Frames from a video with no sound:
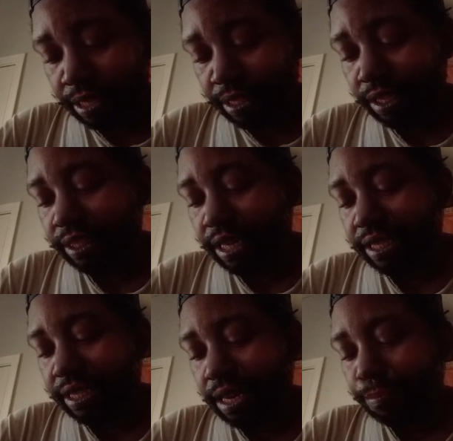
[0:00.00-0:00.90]
The
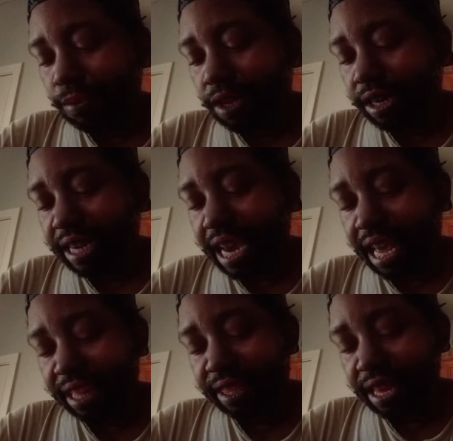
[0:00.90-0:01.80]
station
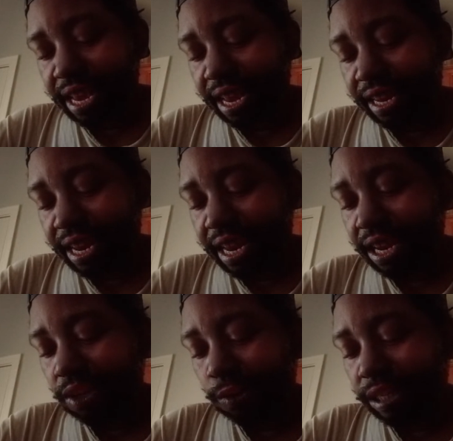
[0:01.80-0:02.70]
broadcasts in
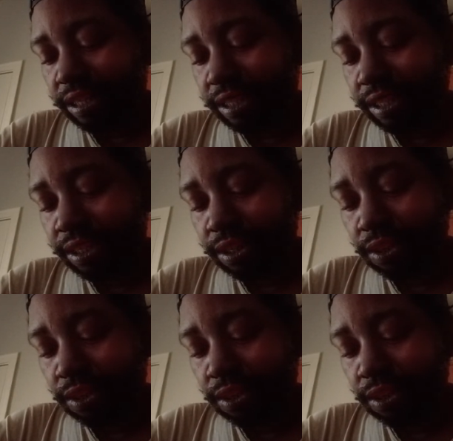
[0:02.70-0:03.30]
English